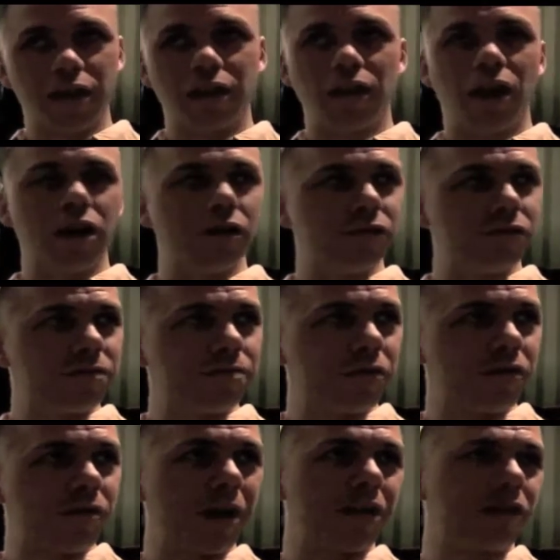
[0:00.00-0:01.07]
a lot of
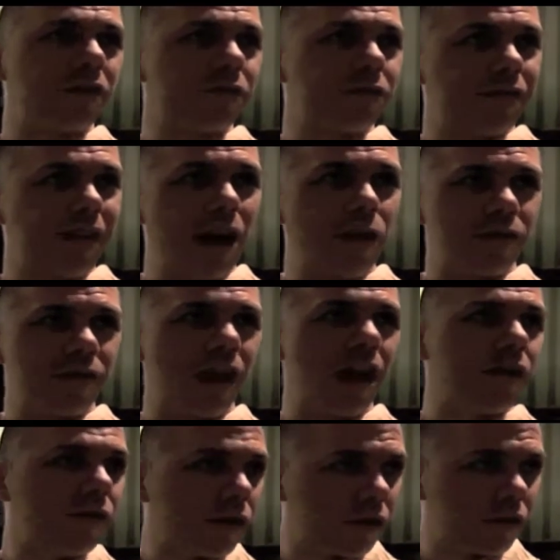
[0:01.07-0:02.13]
perspective outside
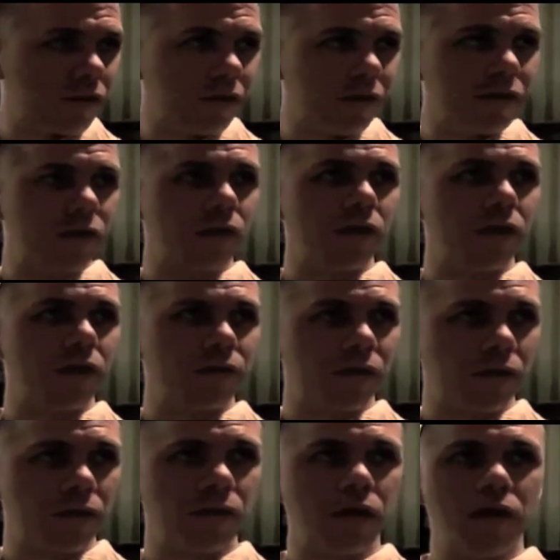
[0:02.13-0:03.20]
of the conservatory. So
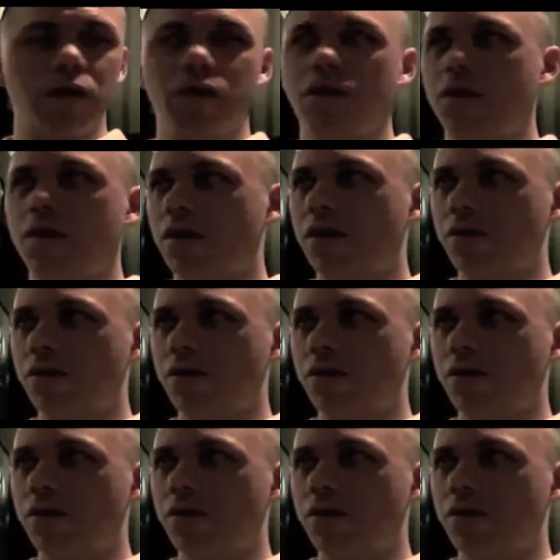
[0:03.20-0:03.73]
mm.